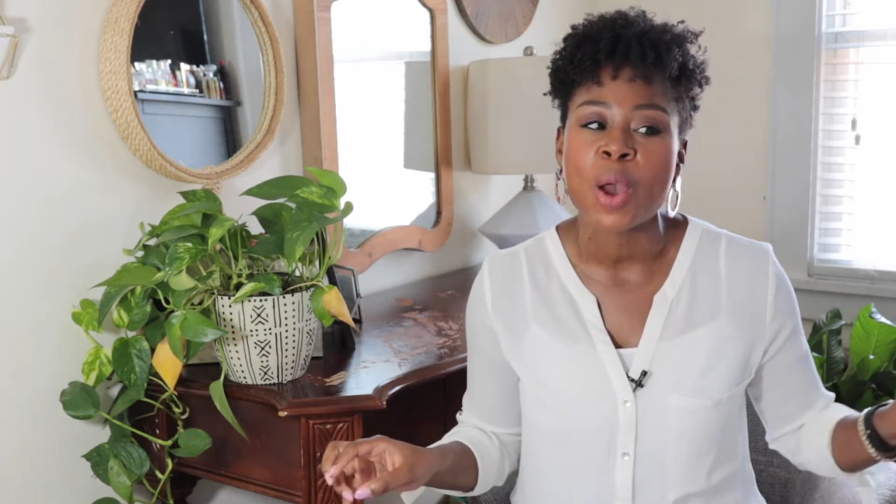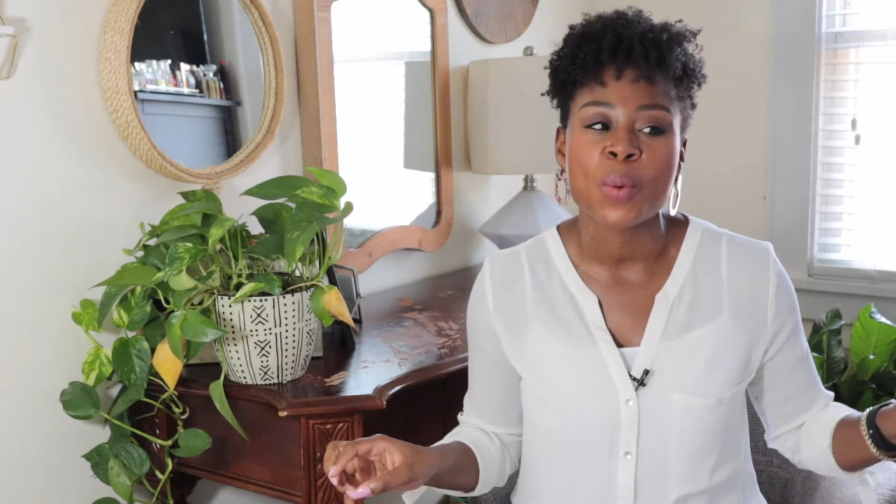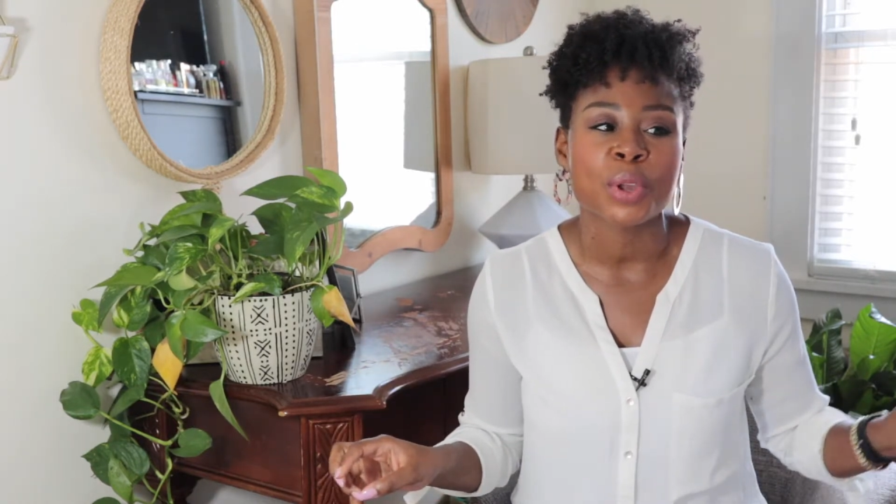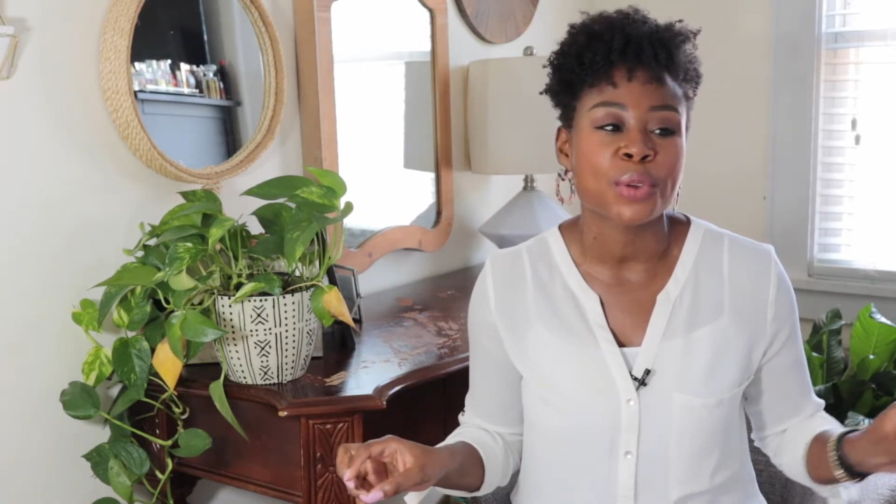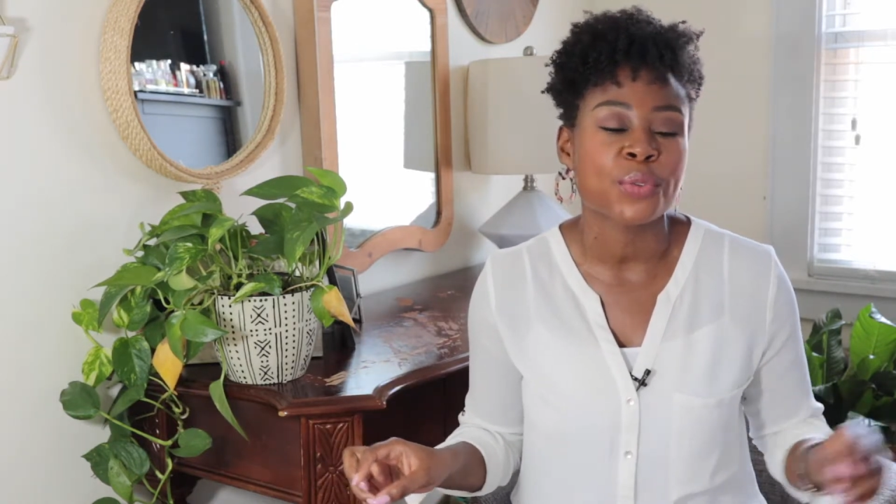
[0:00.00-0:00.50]

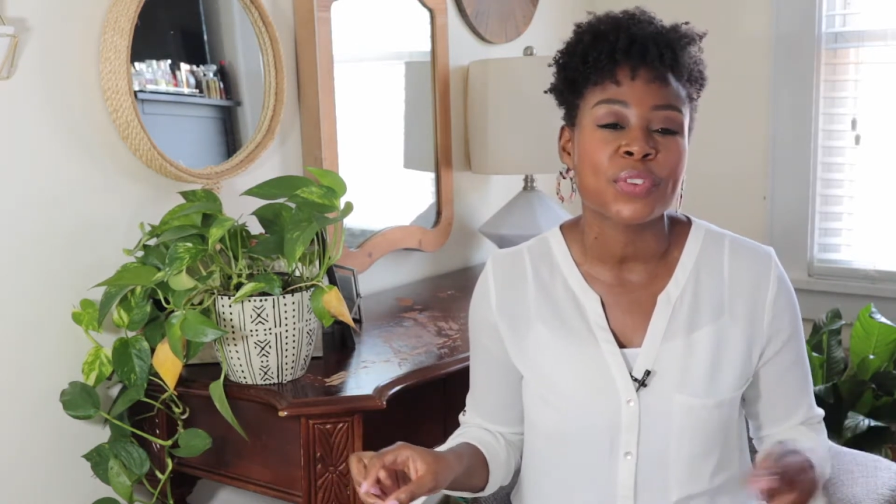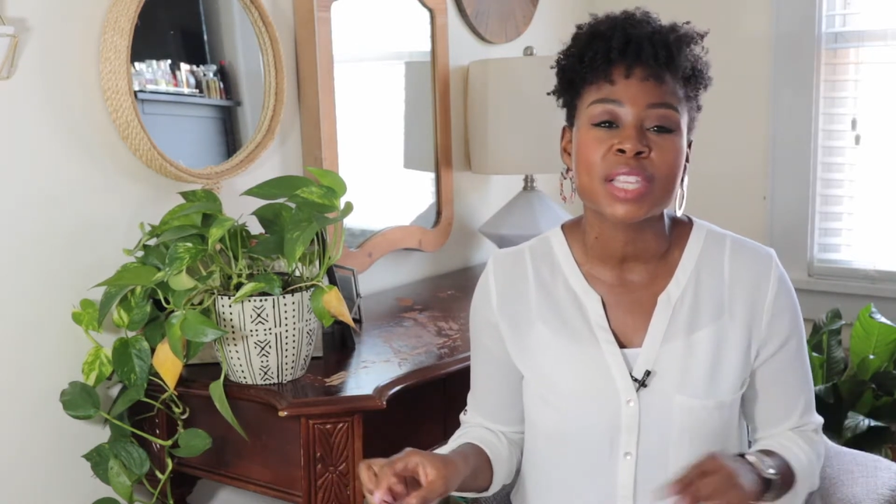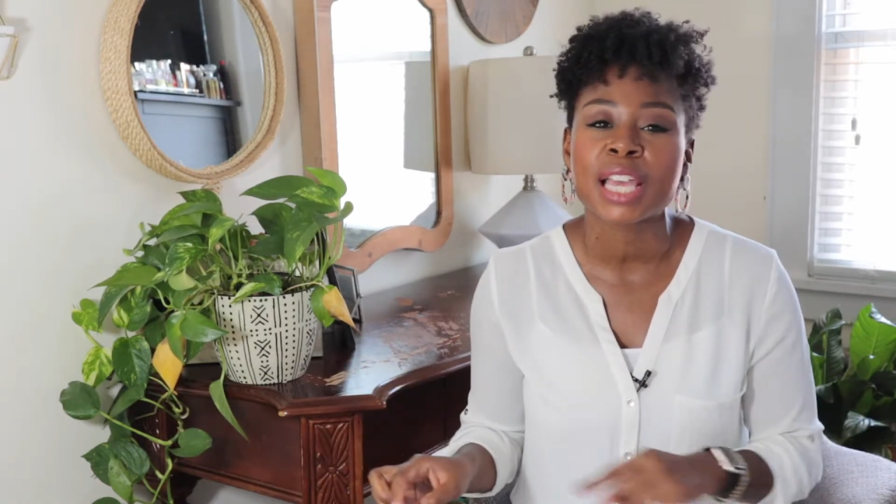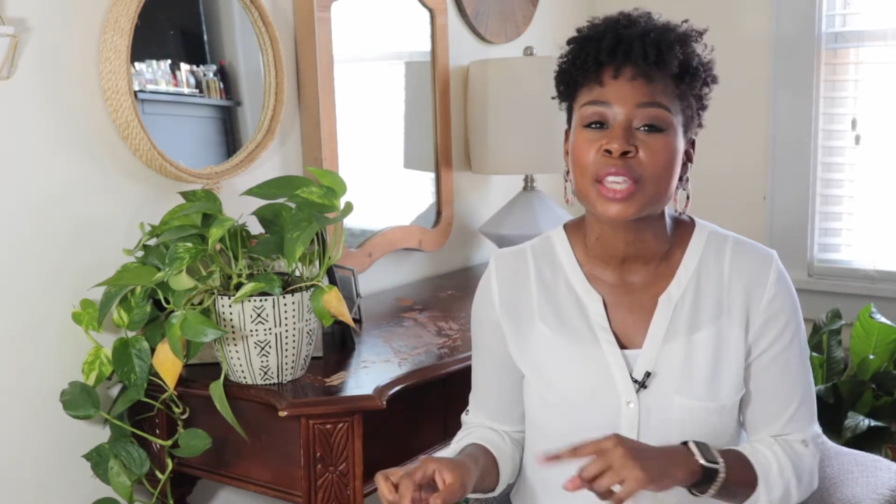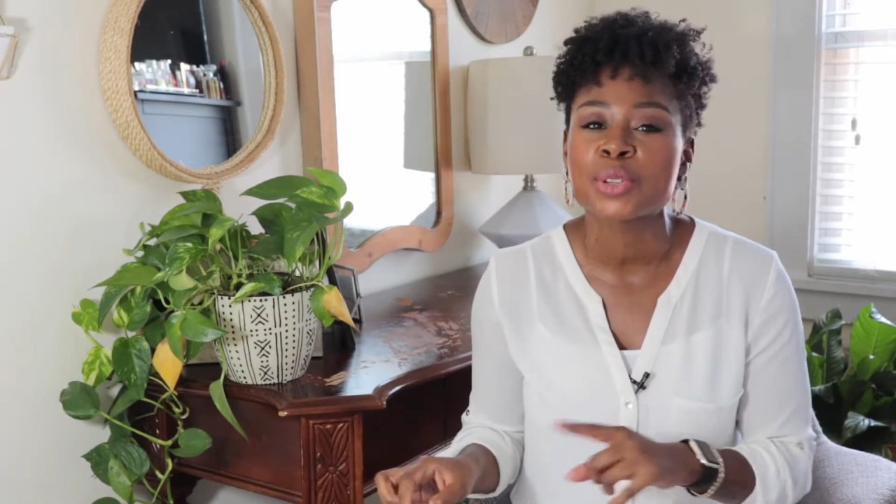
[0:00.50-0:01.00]
where you
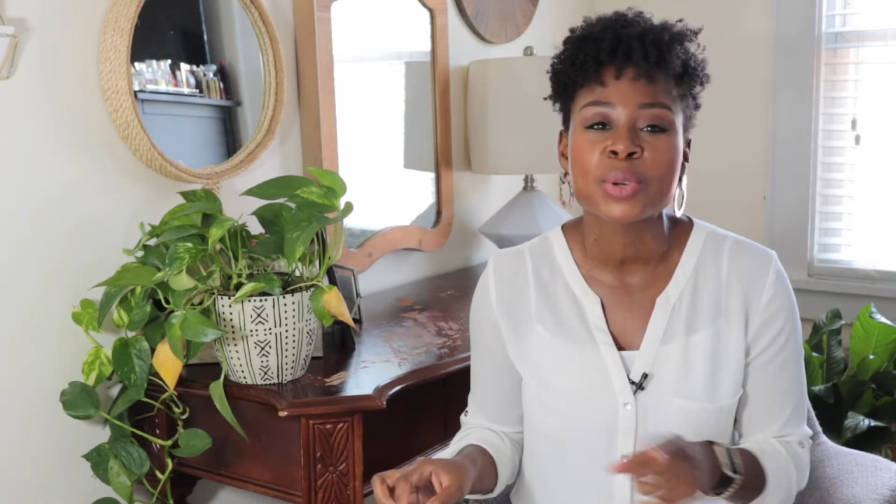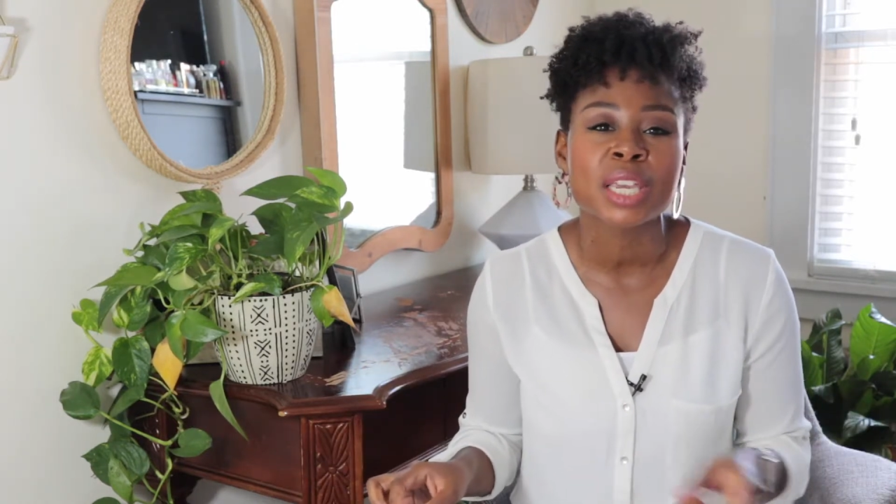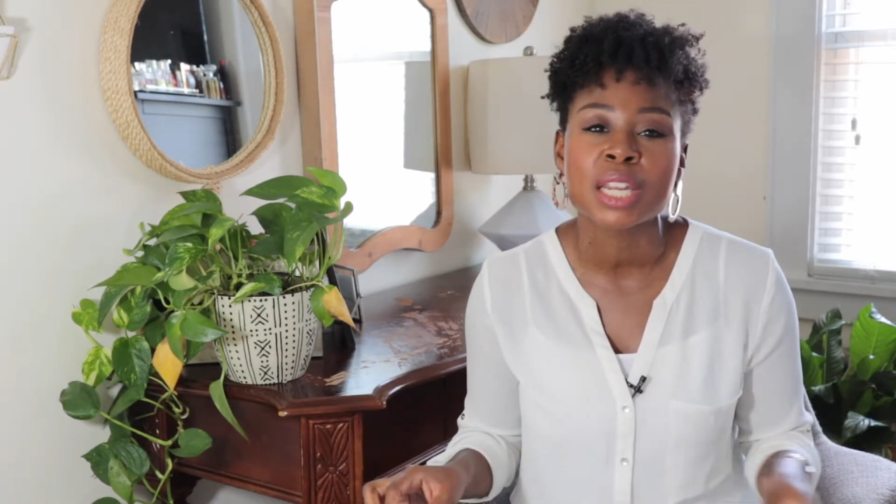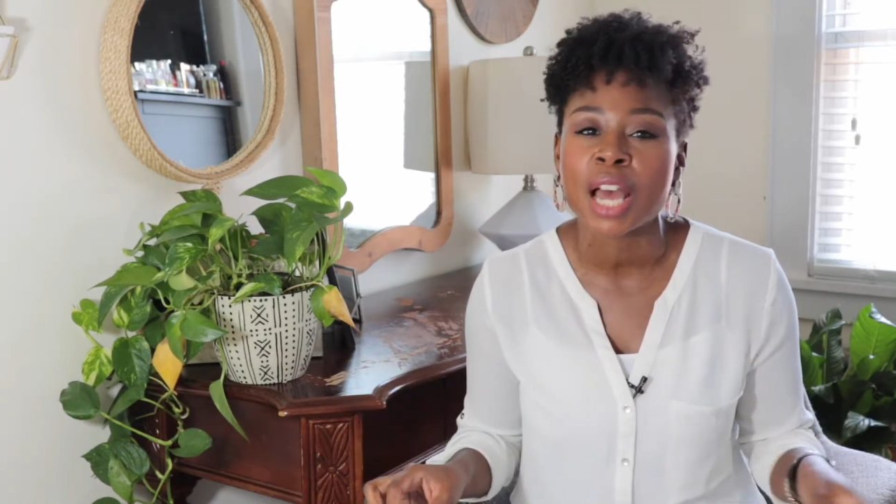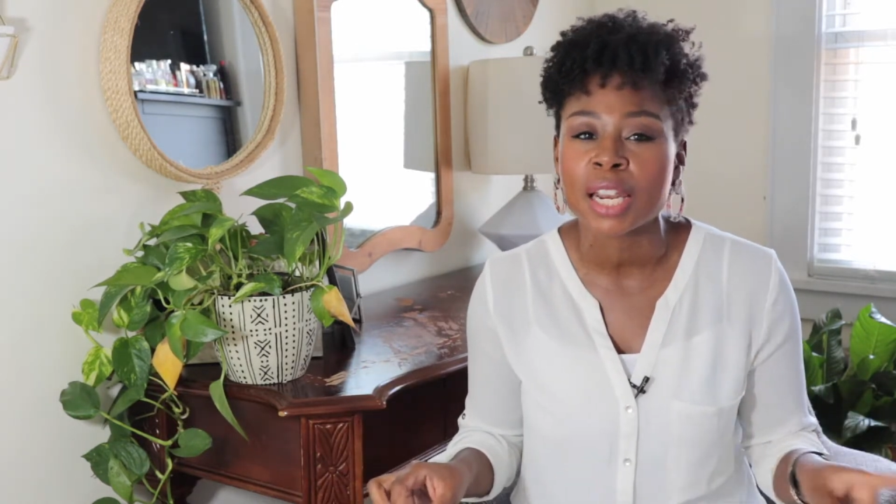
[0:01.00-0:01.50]
feel like you
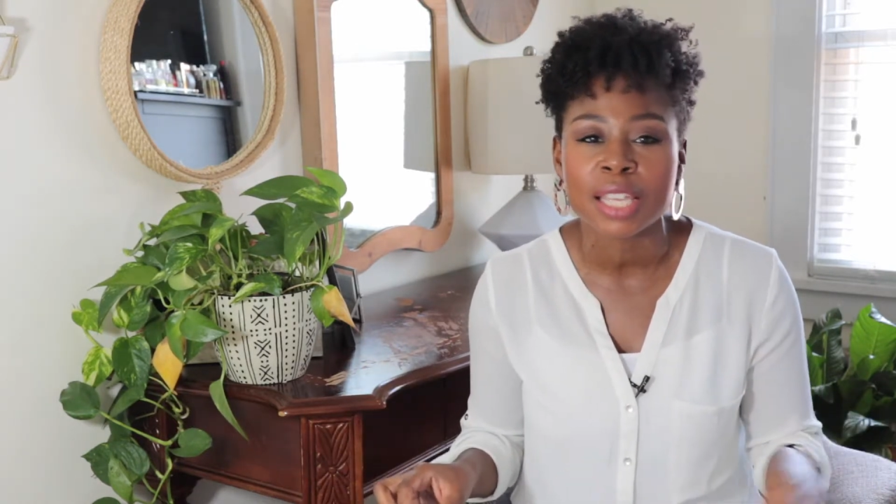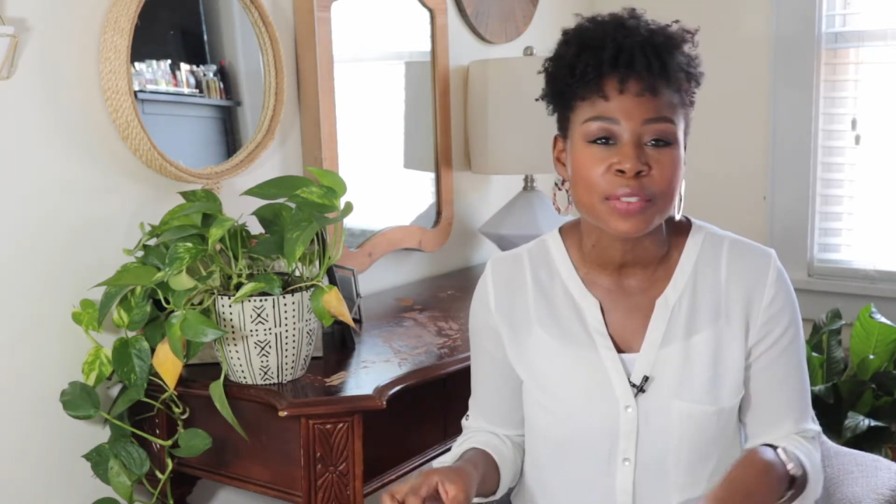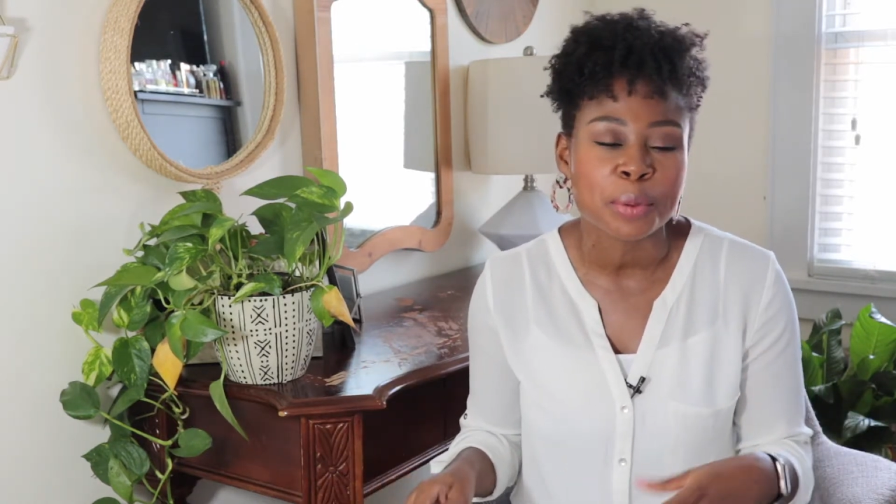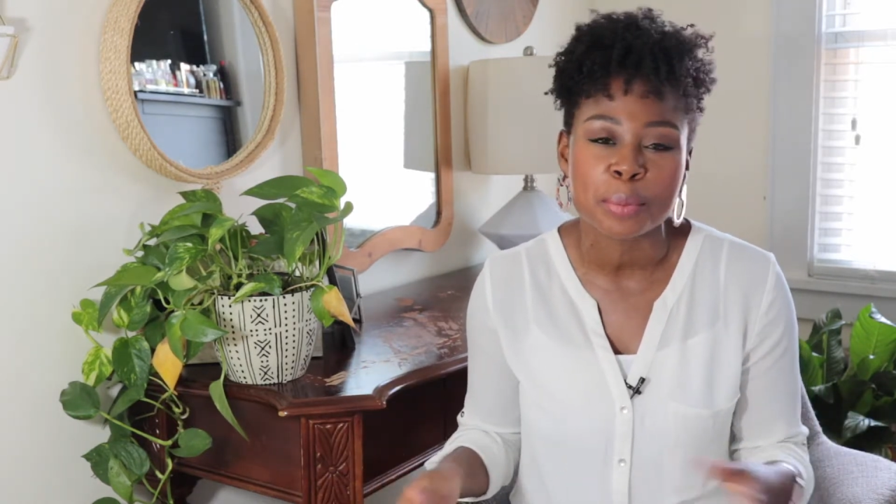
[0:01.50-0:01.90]
cannot even